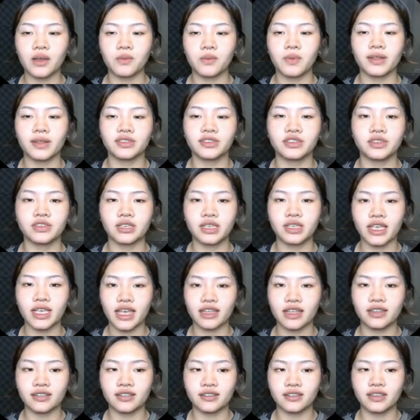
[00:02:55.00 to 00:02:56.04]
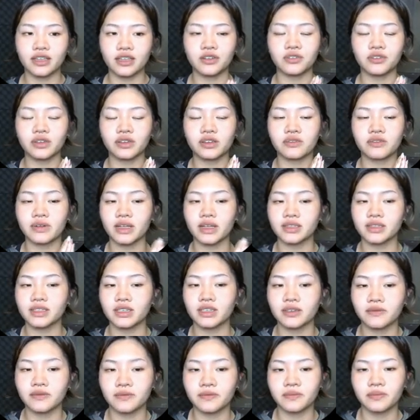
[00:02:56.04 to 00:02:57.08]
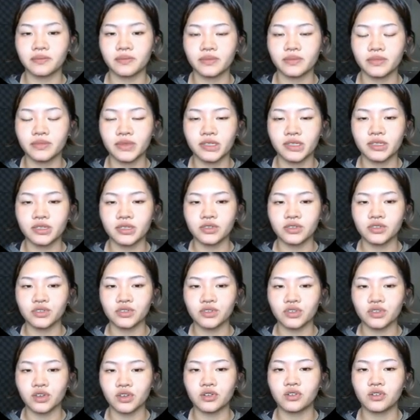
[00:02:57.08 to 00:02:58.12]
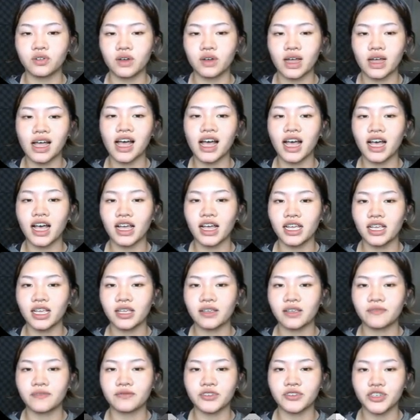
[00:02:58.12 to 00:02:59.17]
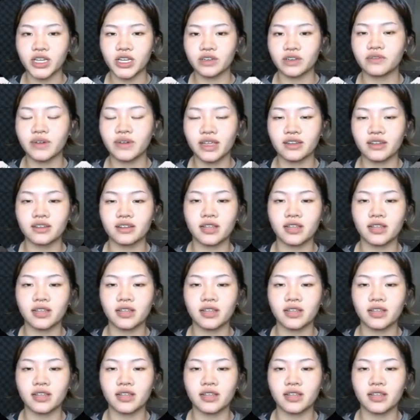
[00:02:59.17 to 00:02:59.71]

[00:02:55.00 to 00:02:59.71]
want to get a little creative, so I've generated